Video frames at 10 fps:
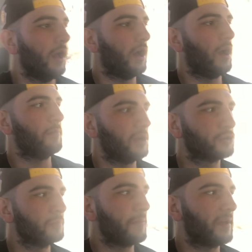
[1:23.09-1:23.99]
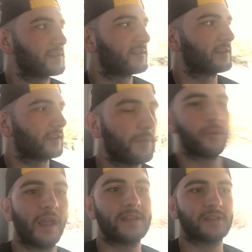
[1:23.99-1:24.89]
I'll do my best to keep you
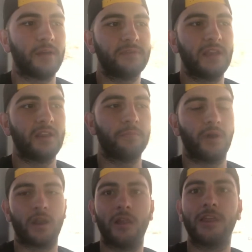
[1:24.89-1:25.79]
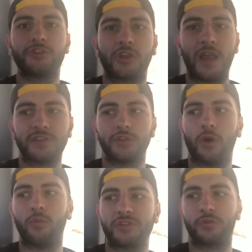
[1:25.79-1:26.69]
guys updated, but I'll let you guys know
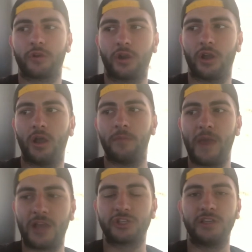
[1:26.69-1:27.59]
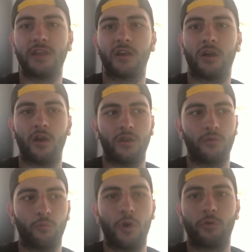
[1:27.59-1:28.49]
once we're actually there on
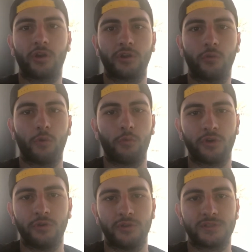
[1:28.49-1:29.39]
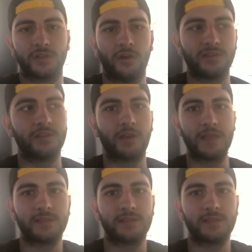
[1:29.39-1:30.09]
what we're doing. So I'll see you guys